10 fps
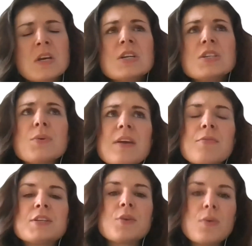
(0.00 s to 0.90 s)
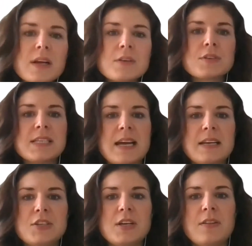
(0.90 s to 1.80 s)
So if we don't understand
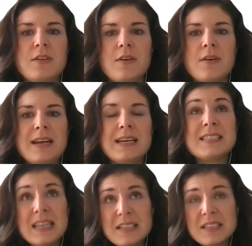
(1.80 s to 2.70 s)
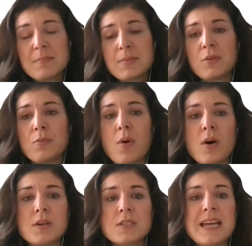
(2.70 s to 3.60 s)
each other, it's easy to build
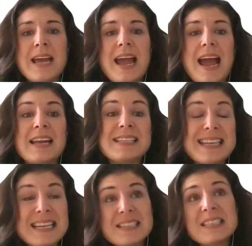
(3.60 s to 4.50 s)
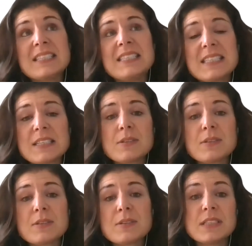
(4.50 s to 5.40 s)
walls, and it's easy to
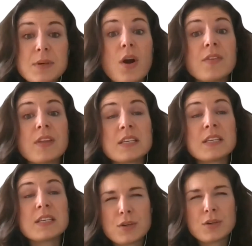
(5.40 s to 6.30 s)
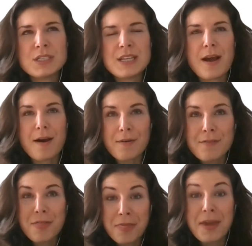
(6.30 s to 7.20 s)
disregard the concerns
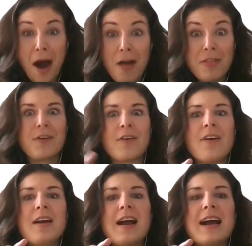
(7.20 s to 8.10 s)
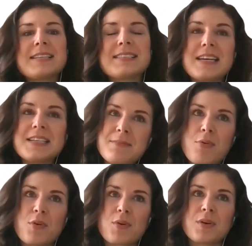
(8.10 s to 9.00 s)
of the other as less
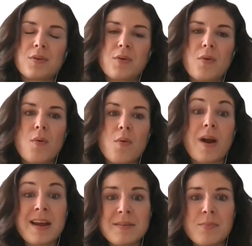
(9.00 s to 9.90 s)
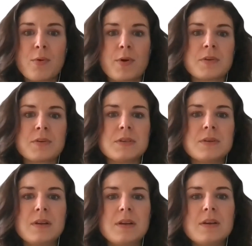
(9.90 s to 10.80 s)
important or unimportant.
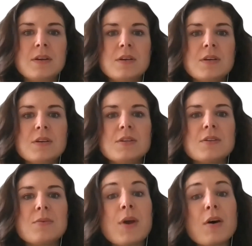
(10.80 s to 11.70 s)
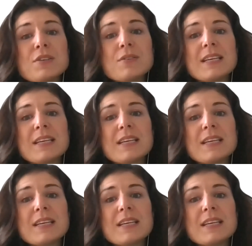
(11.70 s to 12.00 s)
We also